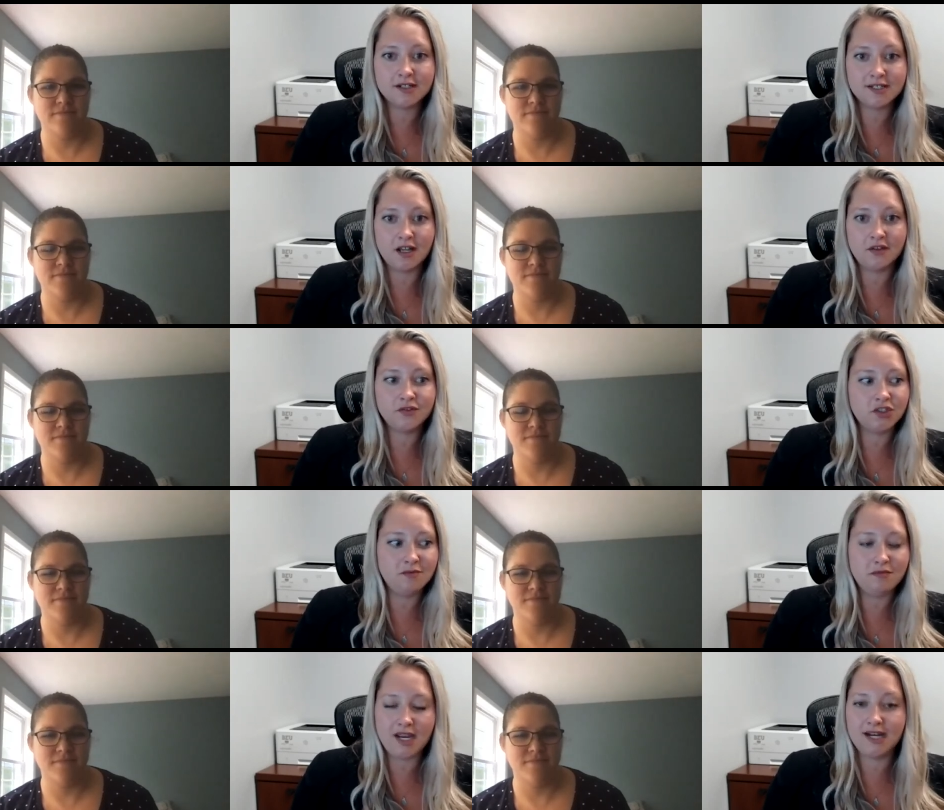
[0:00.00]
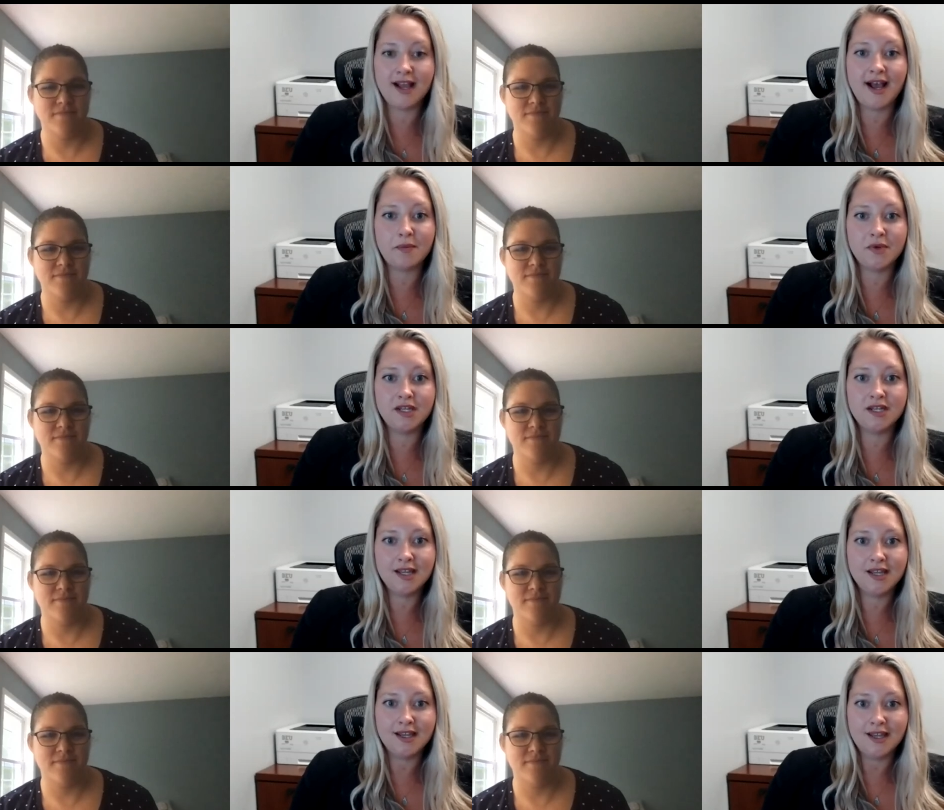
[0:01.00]
Speaker 1: being herself. She made it
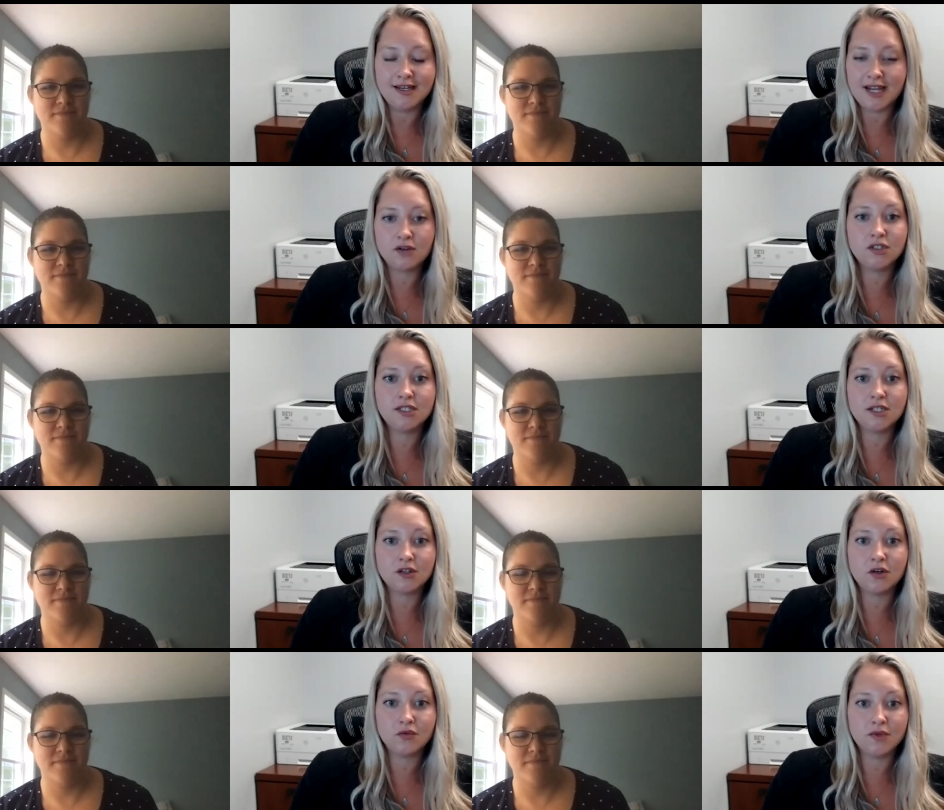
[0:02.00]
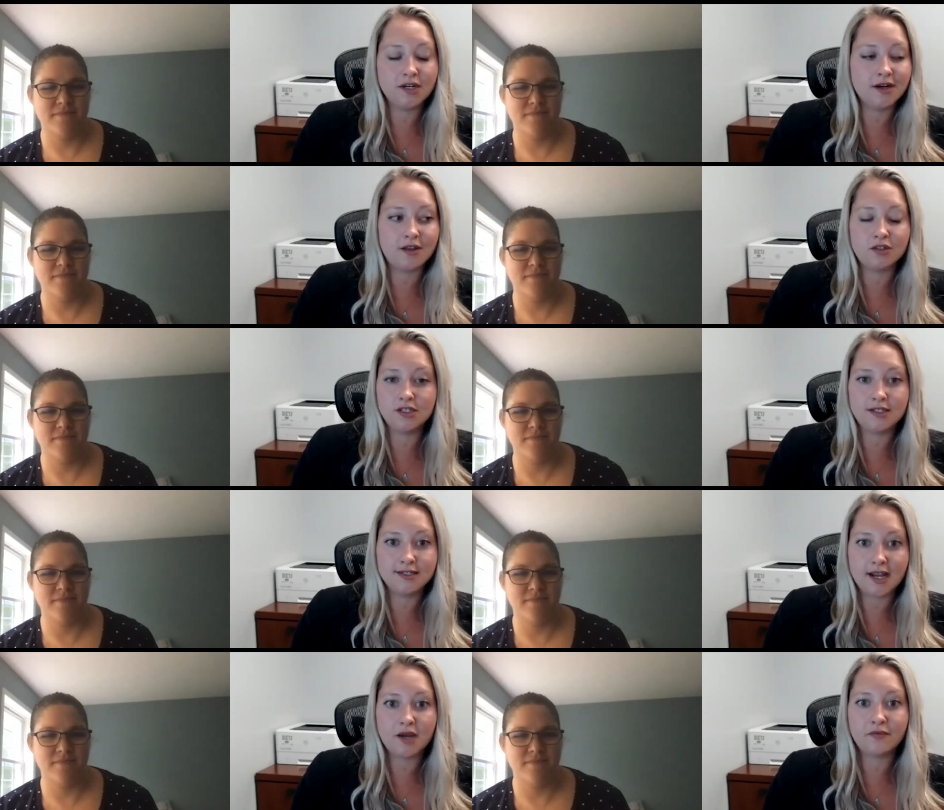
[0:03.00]
happen. Now she's in a career and she's
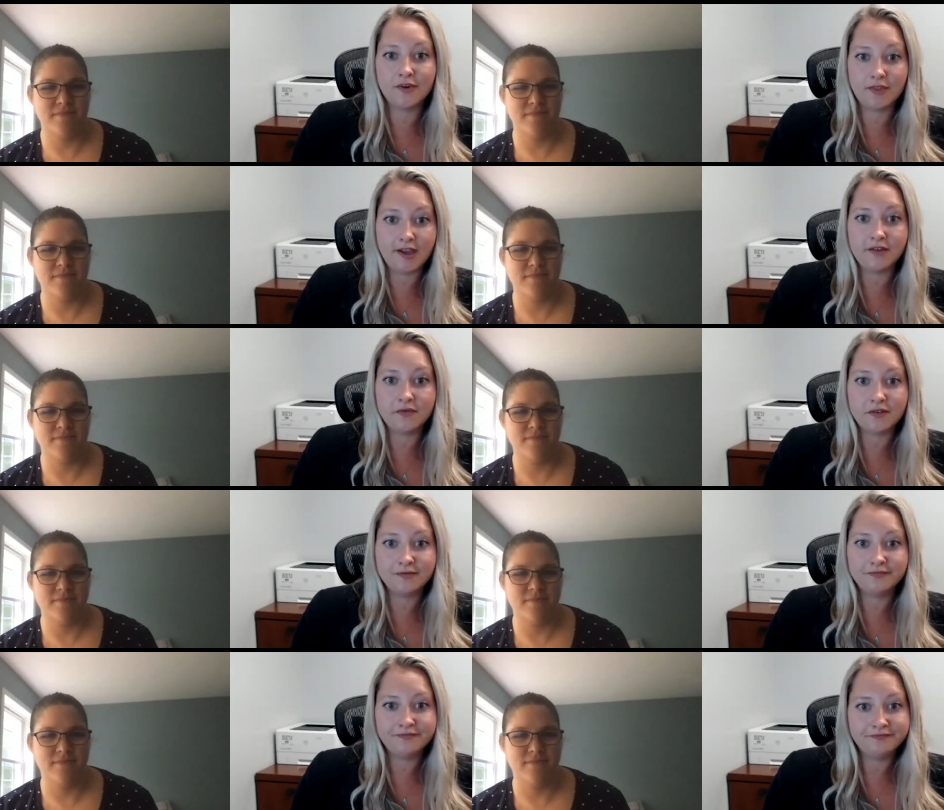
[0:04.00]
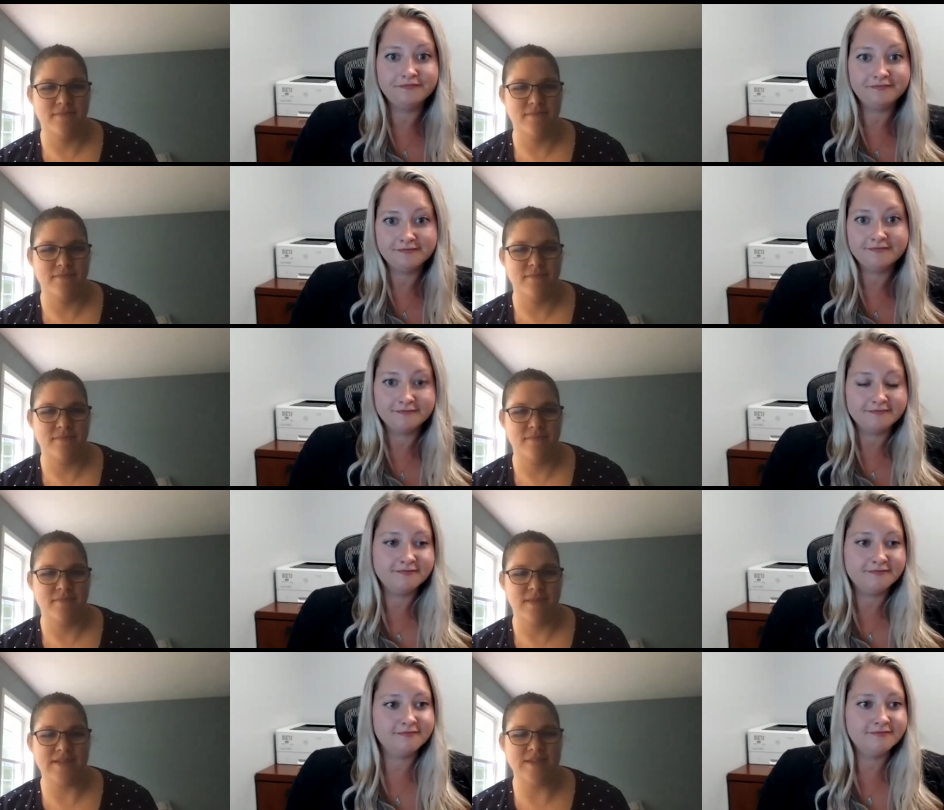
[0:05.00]
set up for life.
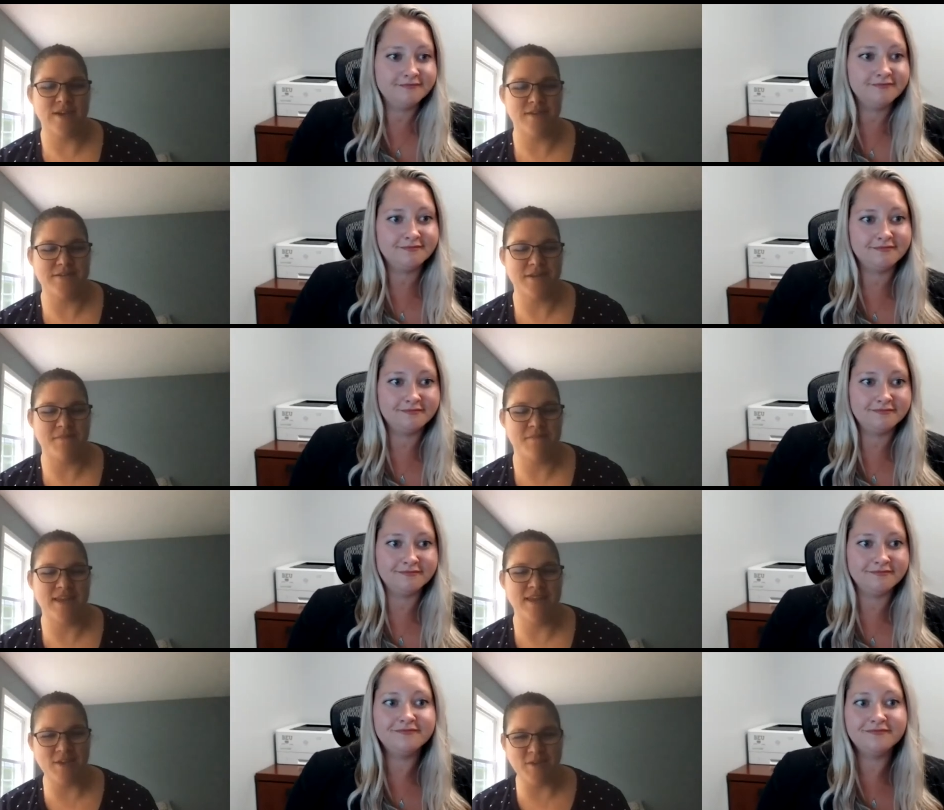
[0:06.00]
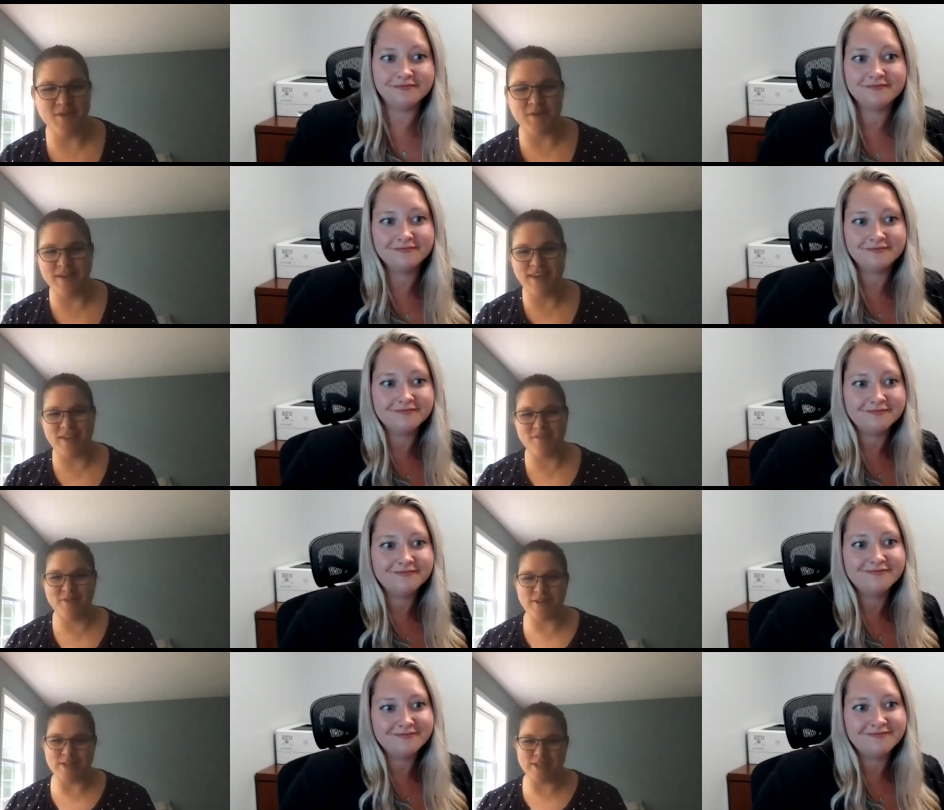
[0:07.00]
Speaker 2: That's awesome. Thank you again for
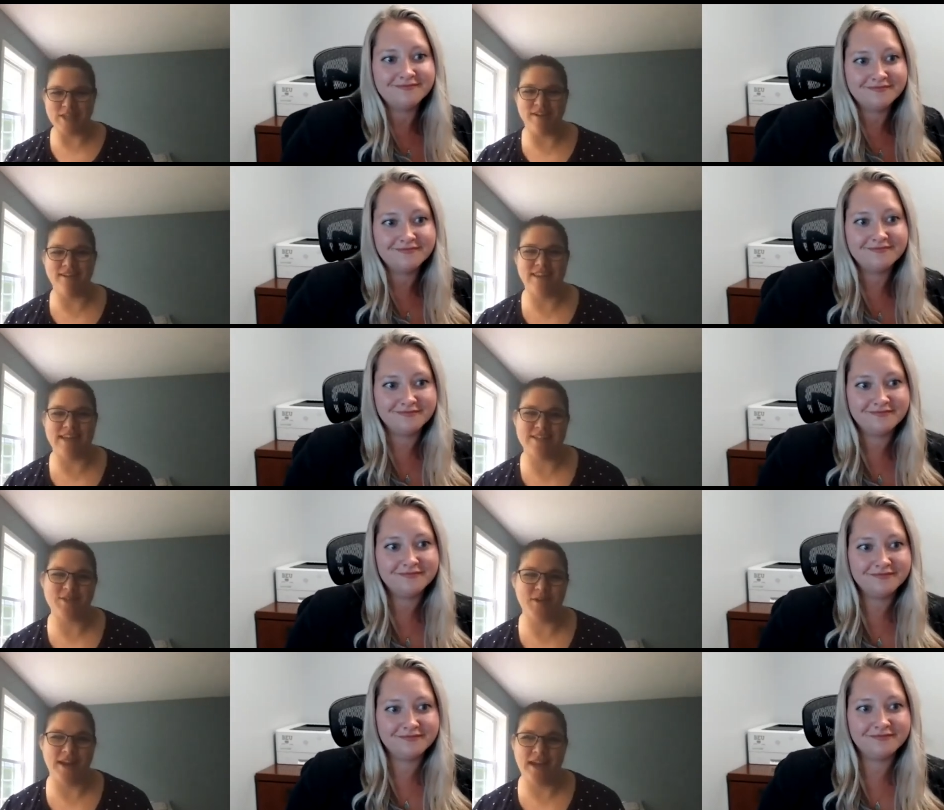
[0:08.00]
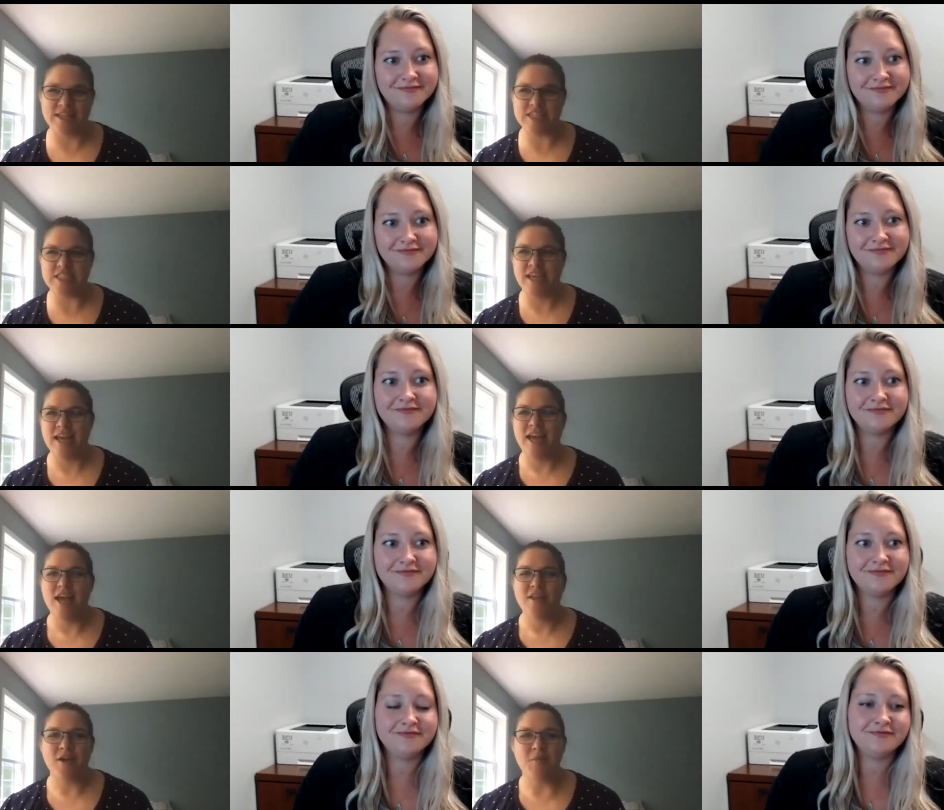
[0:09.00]
sharing that story. I just that
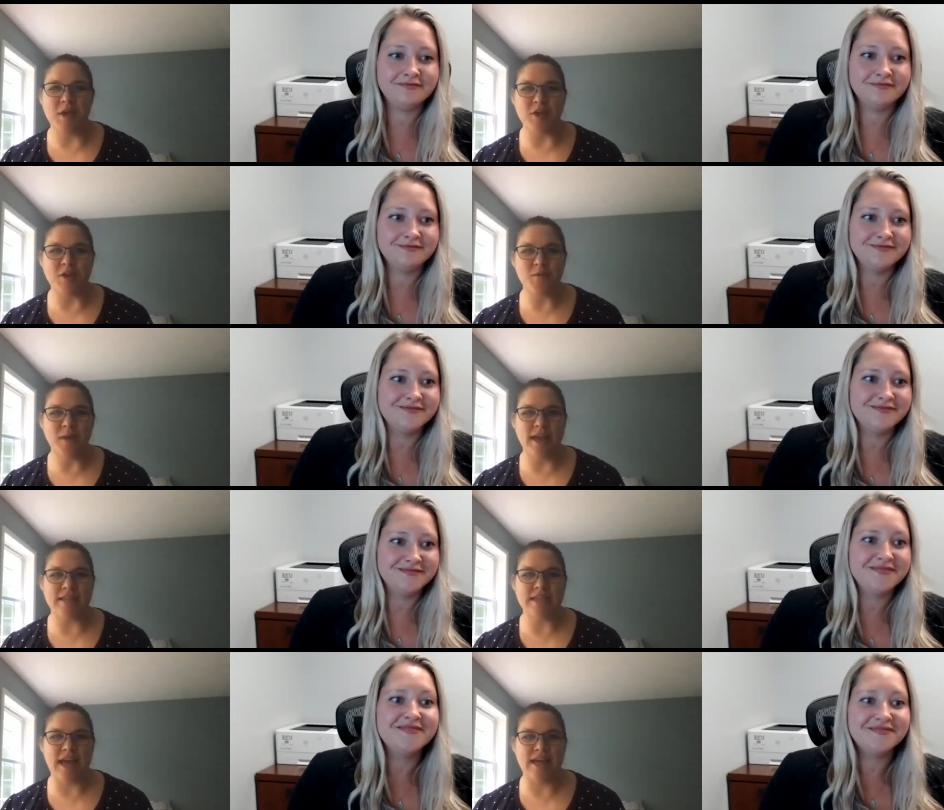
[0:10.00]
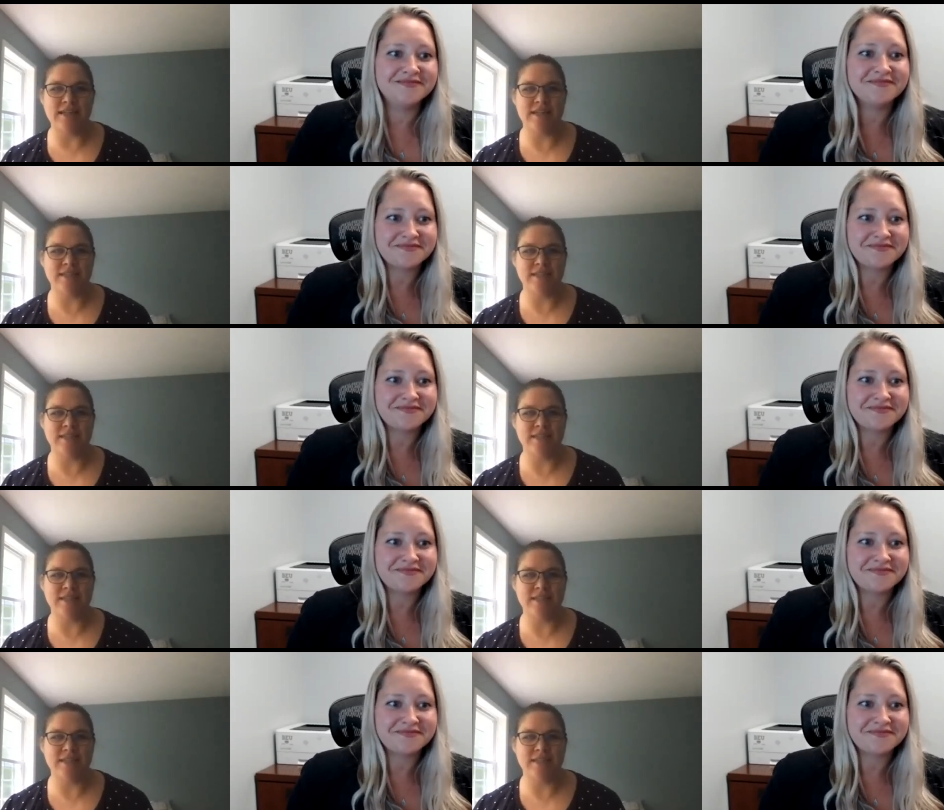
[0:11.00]
would be a good way to end as